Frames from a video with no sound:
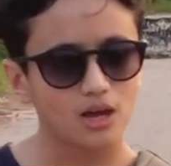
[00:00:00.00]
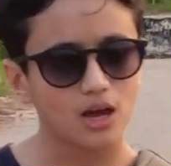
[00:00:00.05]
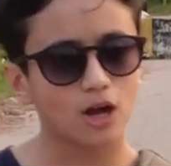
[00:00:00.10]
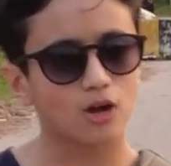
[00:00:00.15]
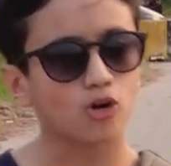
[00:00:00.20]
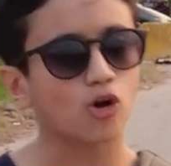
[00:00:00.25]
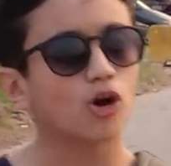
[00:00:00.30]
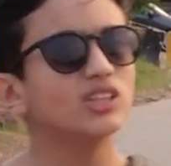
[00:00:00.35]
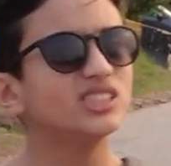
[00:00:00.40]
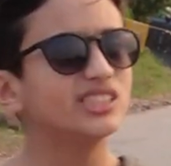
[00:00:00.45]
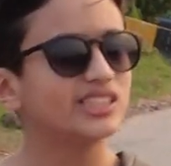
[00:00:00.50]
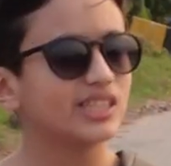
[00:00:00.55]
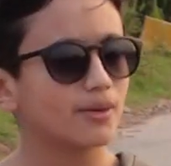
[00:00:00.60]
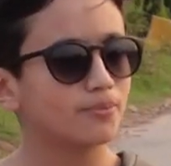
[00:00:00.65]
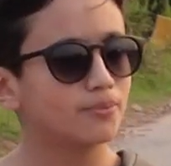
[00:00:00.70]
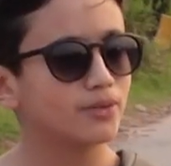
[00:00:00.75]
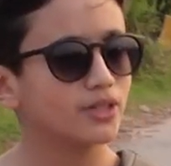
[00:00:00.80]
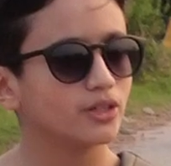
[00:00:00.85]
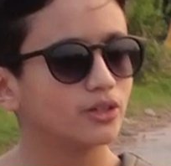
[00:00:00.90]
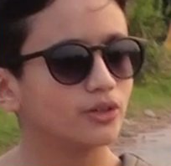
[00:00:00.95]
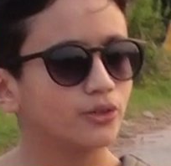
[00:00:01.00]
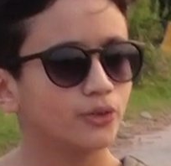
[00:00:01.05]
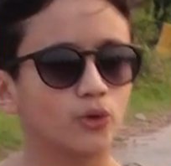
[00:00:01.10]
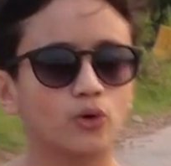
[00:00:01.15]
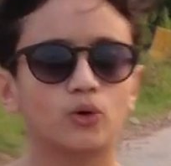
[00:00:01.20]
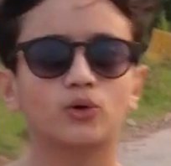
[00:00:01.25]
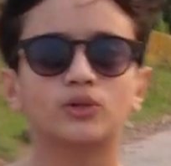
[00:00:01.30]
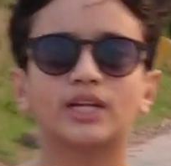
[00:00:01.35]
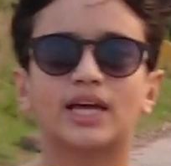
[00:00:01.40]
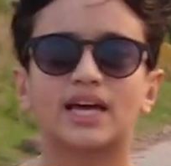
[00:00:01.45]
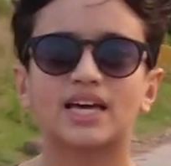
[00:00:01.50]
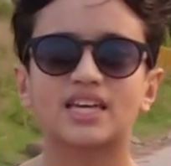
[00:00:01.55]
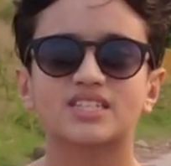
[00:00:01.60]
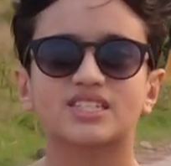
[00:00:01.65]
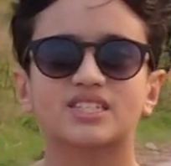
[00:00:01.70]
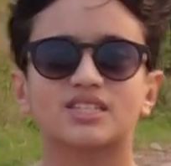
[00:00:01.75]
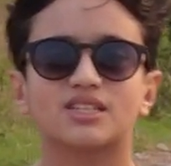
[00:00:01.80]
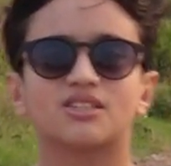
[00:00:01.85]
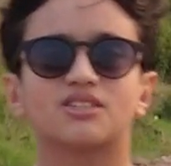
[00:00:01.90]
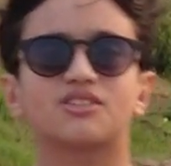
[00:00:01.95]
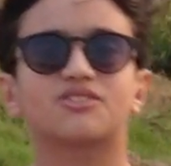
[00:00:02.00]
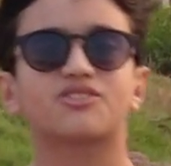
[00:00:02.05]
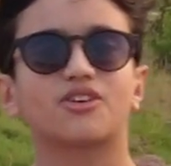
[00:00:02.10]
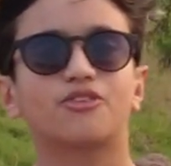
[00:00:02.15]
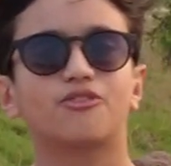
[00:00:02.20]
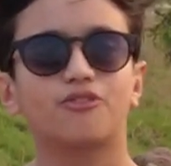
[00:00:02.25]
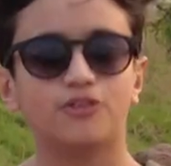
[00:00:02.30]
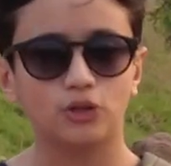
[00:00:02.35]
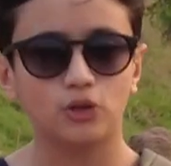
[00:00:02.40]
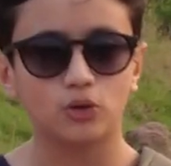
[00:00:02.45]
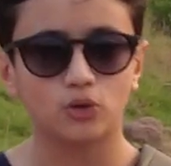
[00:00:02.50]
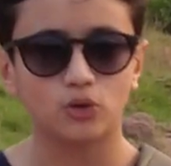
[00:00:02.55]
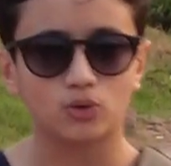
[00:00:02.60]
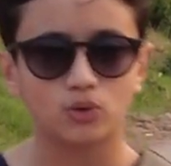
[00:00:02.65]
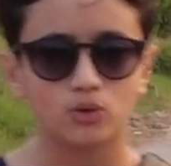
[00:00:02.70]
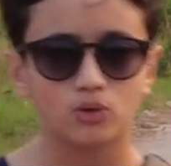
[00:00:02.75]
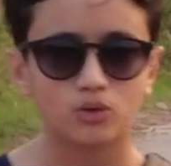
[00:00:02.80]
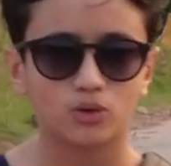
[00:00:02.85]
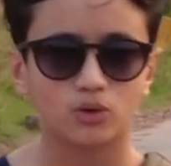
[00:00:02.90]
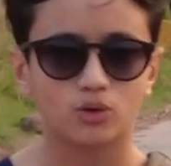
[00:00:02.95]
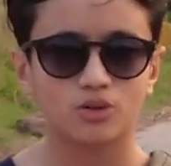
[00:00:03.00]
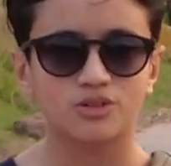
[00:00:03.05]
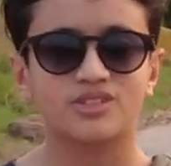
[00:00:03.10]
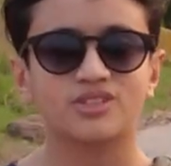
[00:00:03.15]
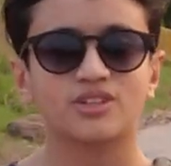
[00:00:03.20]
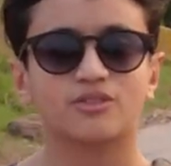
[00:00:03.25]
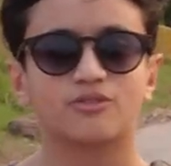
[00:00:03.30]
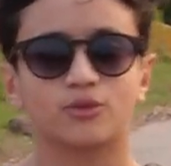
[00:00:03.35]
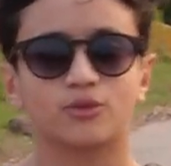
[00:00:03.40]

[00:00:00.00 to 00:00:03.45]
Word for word: A concept known as the flow or the